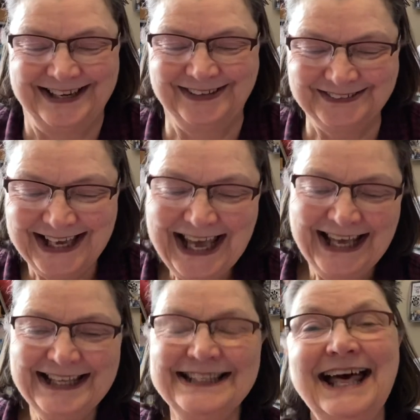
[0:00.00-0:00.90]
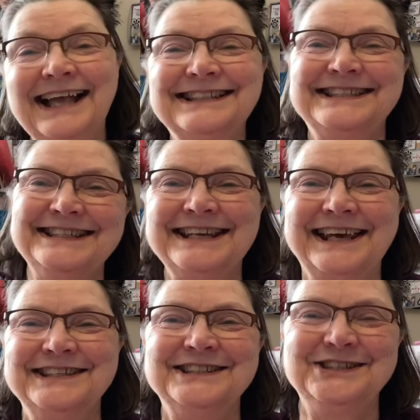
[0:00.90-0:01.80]
So that's
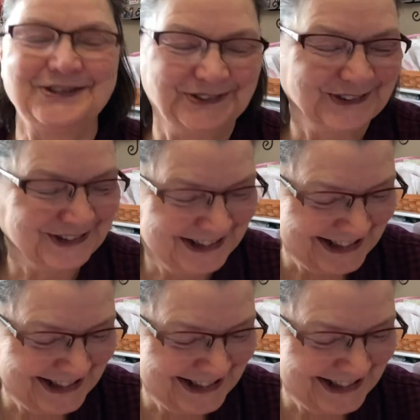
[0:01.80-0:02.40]
today's chore.